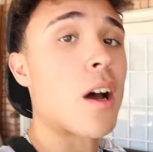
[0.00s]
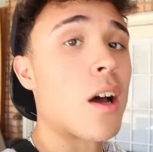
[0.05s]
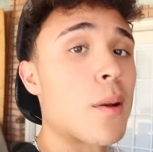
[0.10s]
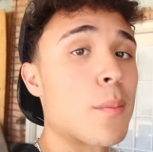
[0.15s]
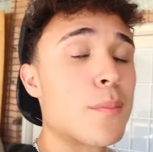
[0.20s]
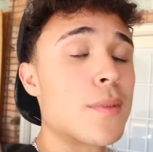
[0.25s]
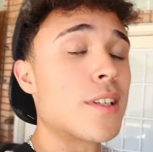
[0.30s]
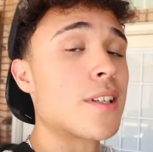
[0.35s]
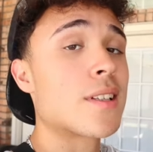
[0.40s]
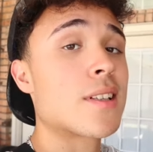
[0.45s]

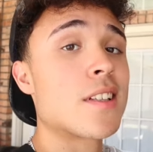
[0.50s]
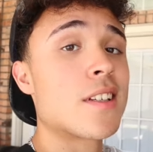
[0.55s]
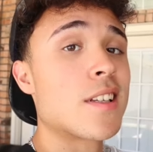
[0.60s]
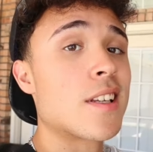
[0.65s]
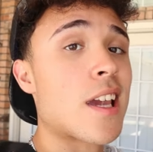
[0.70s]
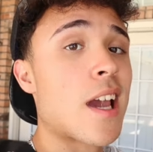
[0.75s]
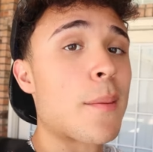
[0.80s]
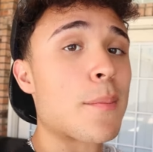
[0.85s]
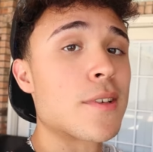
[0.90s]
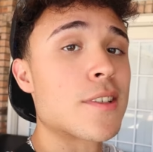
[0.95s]
on me
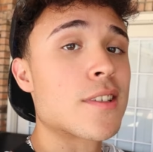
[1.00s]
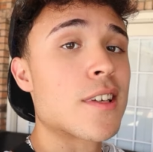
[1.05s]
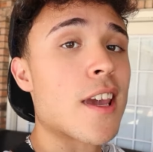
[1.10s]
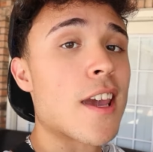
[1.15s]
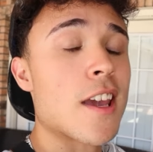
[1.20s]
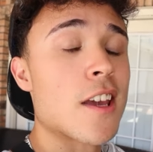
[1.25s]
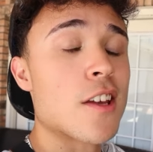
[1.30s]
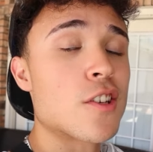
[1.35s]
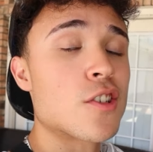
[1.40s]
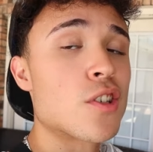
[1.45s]
cleaning Hammy's
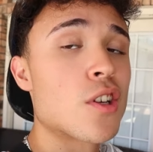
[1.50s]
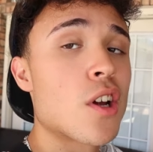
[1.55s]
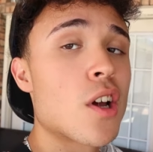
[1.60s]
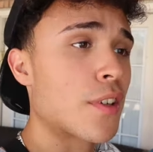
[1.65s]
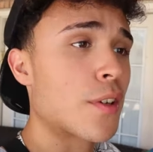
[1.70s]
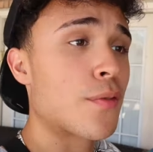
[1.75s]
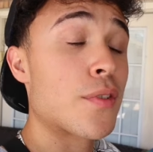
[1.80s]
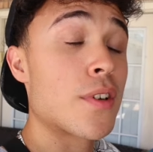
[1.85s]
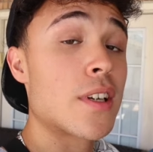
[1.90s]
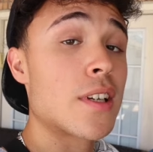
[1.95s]
cage.
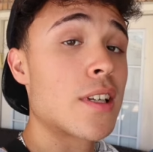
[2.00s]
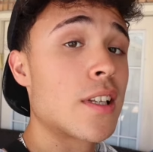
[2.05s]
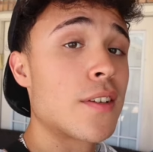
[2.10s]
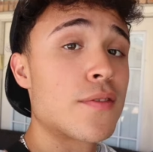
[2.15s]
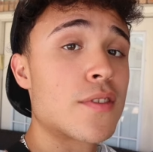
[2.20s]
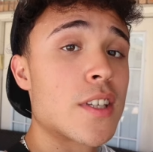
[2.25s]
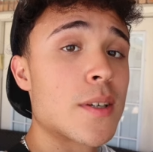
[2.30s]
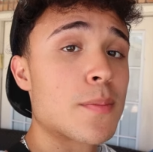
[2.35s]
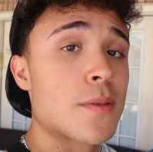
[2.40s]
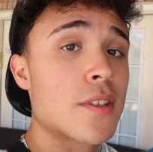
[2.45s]
Feel free to
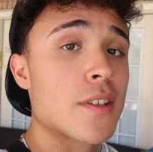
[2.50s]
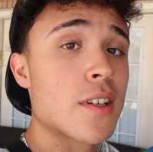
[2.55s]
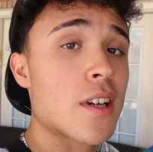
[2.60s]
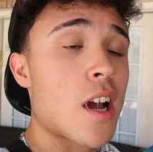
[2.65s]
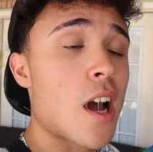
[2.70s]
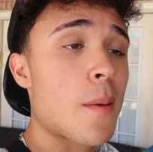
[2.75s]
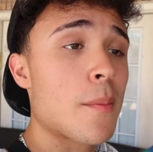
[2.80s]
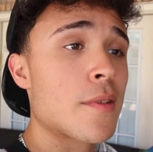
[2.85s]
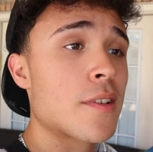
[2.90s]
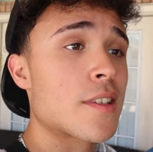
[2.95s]
leave tips in the
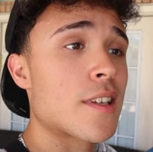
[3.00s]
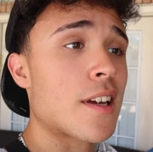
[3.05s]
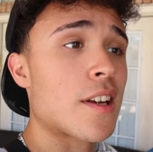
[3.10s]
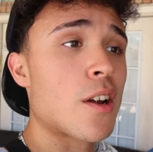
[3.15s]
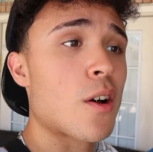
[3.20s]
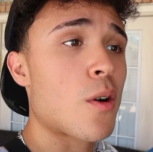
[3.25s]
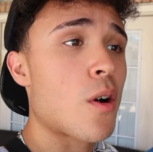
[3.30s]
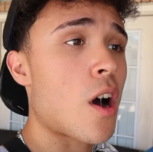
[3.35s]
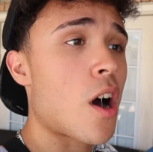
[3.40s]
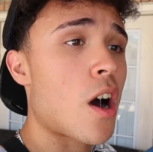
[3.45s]
comments. I
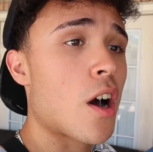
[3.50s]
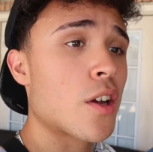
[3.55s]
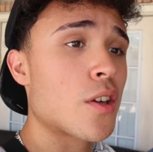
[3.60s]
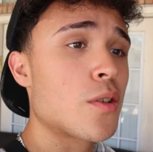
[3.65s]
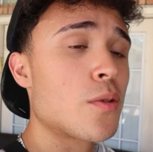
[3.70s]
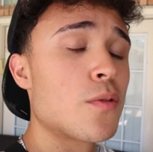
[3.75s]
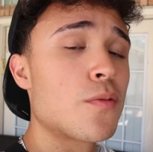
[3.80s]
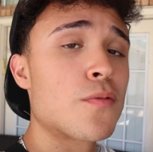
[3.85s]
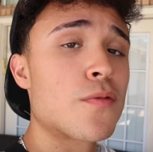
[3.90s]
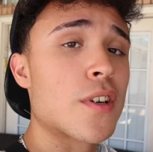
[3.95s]
know all
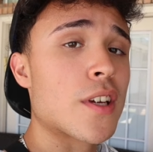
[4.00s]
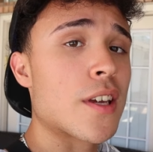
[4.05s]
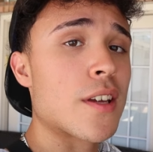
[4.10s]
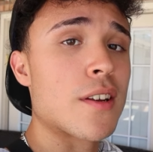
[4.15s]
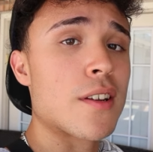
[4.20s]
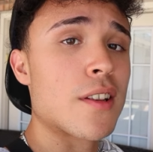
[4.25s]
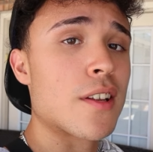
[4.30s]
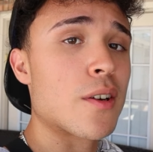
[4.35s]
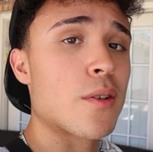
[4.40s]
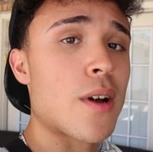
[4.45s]
you
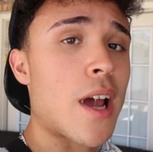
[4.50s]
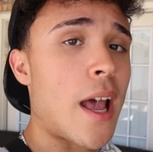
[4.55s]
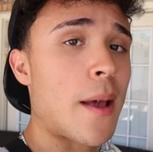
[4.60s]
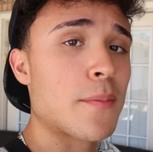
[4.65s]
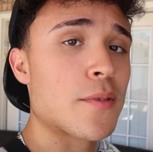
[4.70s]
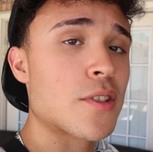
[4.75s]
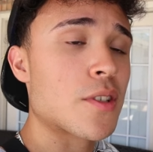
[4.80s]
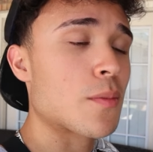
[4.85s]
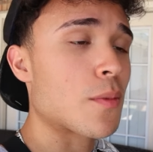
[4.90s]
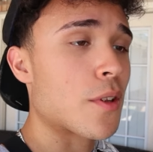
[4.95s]
freaking little
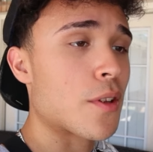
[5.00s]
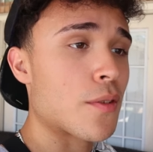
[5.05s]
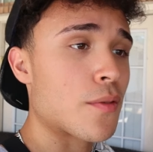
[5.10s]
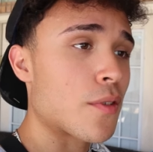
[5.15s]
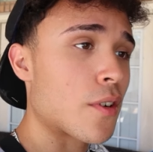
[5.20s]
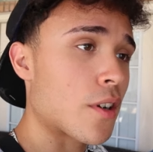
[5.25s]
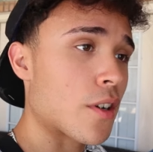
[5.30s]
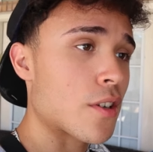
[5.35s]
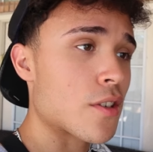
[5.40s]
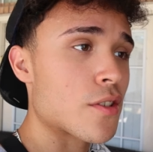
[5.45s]
hamster
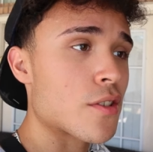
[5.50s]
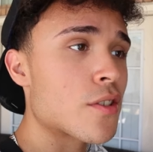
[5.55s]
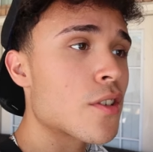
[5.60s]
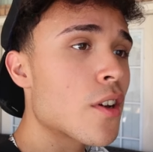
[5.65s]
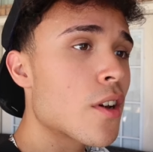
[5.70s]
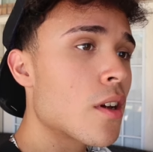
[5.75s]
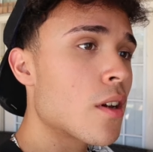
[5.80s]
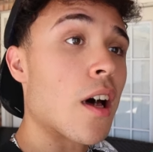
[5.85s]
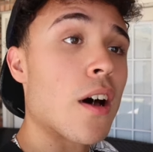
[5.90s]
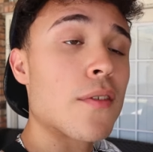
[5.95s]
motherfuckers
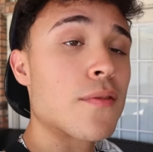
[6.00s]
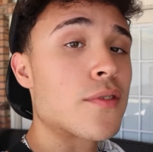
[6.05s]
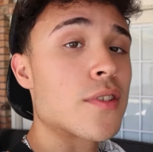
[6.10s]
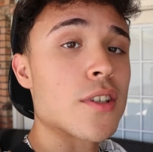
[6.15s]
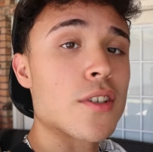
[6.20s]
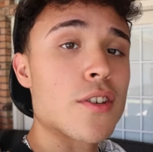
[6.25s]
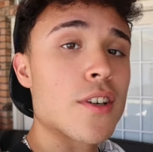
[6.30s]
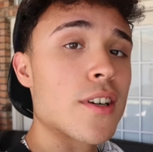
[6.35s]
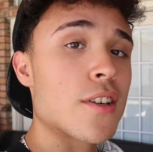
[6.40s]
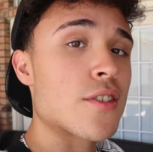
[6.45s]
love
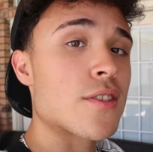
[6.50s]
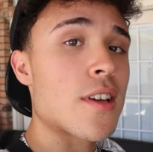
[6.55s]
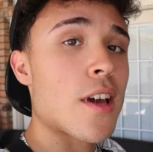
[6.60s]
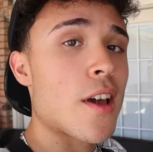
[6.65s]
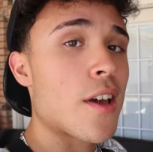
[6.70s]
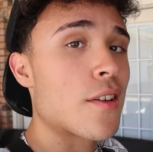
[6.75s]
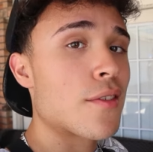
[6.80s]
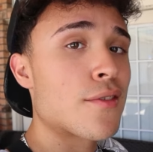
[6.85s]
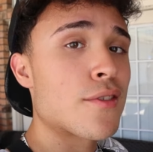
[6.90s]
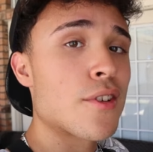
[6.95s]
to
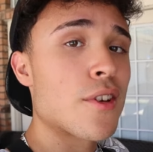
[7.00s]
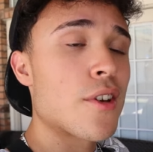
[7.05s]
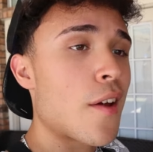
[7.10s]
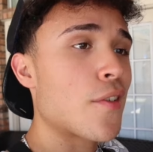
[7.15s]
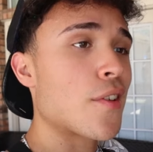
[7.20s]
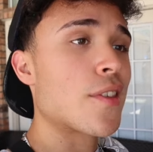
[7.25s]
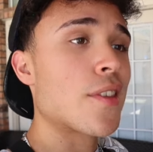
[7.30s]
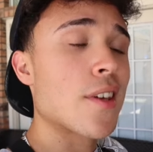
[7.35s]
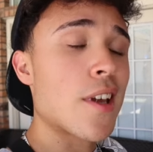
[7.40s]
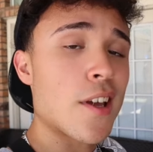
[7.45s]
criticize
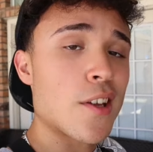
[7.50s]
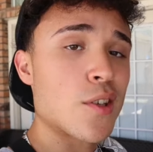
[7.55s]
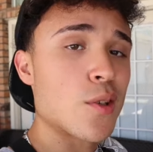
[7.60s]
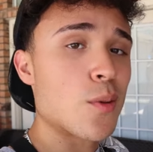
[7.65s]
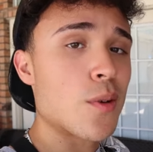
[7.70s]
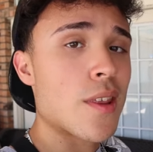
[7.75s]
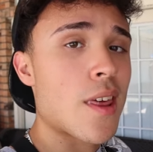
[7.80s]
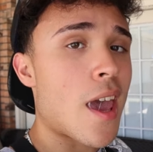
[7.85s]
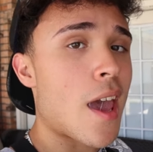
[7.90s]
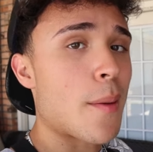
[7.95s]
everything I
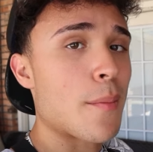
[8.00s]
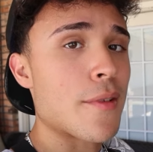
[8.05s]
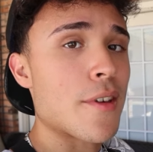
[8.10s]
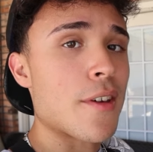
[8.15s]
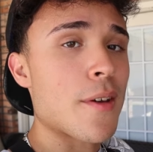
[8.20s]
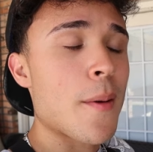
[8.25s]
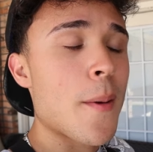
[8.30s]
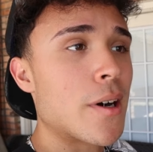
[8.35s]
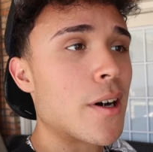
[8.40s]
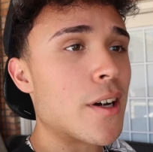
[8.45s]
do with
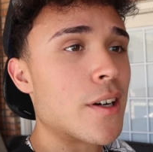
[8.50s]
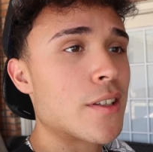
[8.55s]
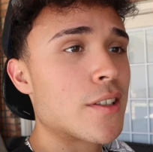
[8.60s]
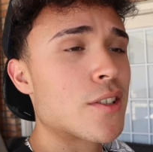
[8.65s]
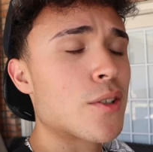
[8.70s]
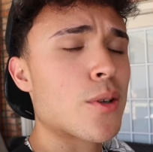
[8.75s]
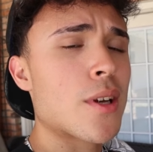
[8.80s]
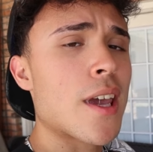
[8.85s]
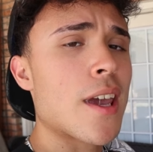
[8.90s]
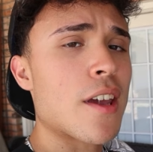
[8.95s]
Hammy, but
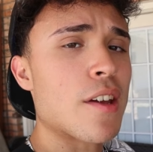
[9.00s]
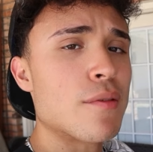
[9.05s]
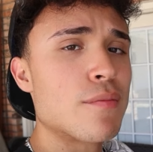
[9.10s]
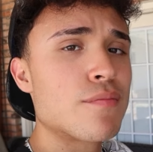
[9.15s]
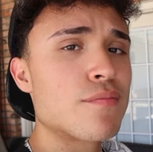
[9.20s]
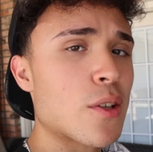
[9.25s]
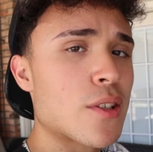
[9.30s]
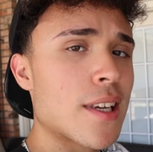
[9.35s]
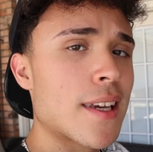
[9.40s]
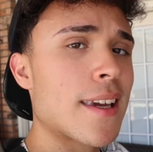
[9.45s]
it's okay.
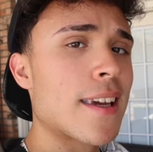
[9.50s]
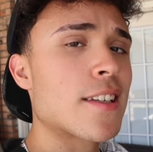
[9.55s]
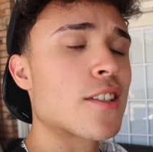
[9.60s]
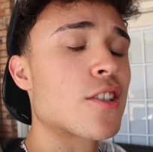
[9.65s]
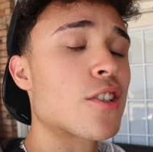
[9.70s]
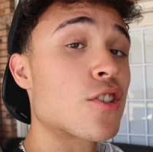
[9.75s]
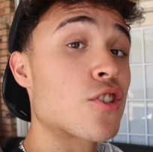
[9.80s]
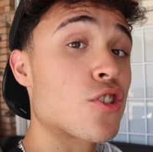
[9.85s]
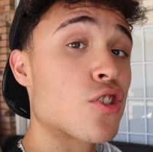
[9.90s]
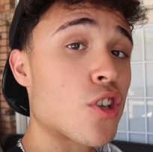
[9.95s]
I'll take it
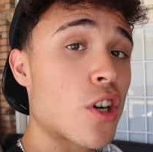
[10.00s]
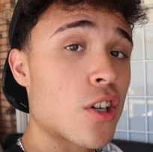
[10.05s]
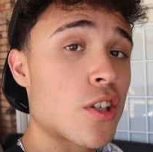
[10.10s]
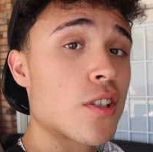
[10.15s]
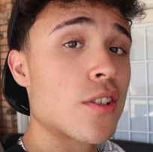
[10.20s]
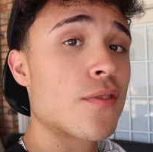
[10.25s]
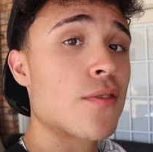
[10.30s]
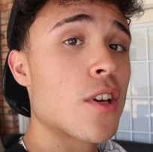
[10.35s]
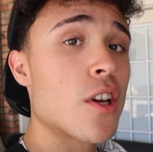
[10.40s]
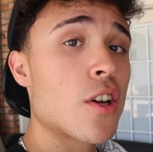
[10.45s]
as
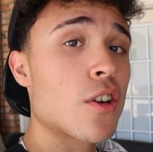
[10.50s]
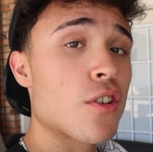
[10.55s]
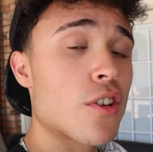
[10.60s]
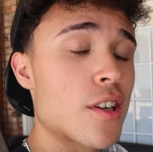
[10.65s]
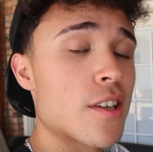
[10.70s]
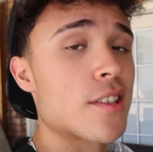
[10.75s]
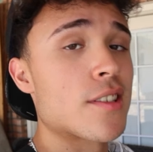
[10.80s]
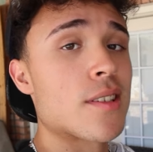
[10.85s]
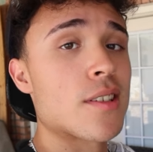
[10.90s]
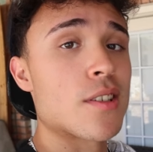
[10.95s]
constructive
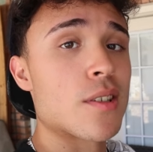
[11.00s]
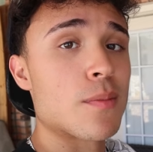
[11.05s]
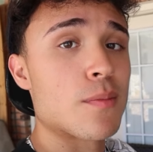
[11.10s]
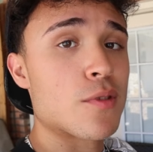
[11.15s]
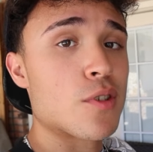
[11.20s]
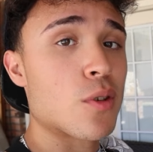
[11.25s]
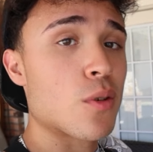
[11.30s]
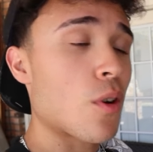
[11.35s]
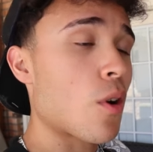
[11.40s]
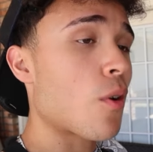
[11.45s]
criticism,
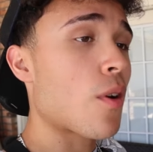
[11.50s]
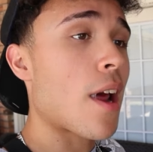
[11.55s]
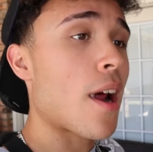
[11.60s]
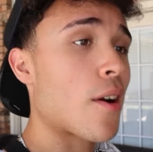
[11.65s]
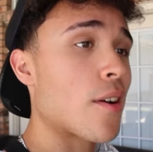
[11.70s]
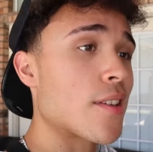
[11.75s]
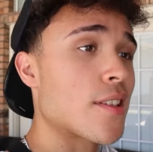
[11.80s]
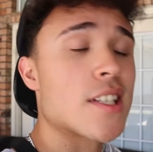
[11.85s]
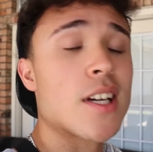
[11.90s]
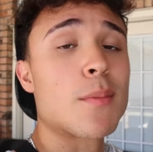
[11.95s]
so go
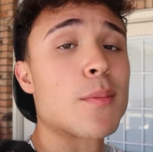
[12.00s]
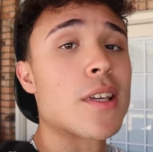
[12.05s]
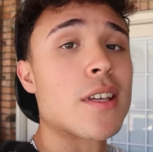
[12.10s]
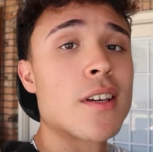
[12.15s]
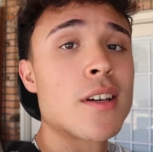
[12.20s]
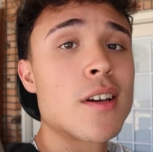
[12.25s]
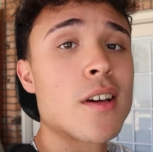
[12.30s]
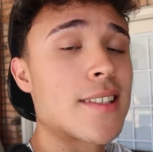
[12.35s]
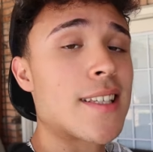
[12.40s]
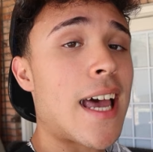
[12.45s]
down and tell
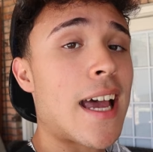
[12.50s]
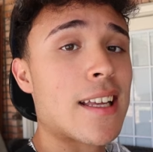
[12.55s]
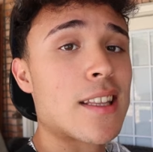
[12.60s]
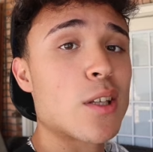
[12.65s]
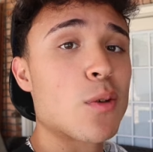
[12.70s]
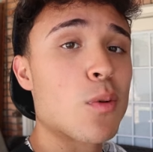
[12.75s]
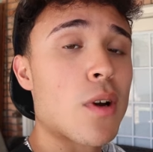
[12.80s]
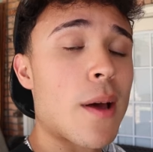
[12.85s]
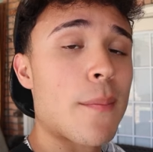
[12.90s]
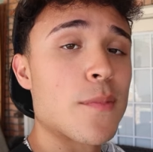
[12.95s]
me
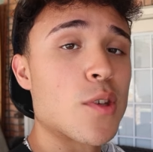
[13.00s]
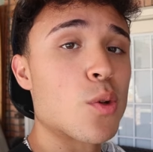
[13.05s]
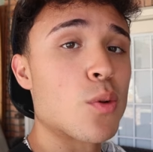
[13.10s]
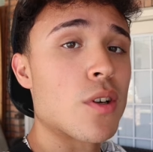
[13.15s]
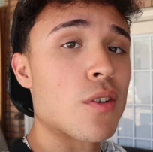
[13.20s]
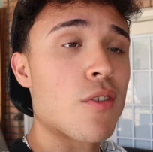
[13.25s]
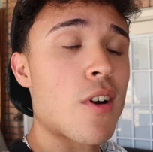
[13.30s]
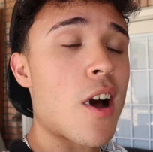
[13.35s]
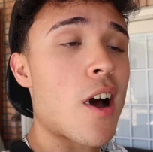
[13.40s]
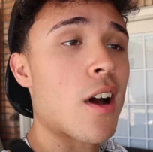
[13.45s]
exactly what I'm
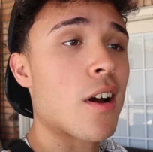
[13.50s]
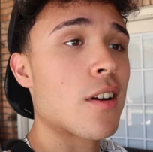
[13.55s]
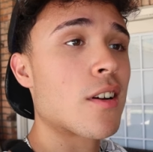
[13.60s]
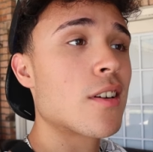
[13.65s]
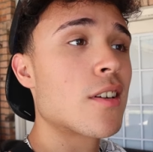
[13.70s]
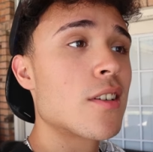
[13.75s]
doing wrong.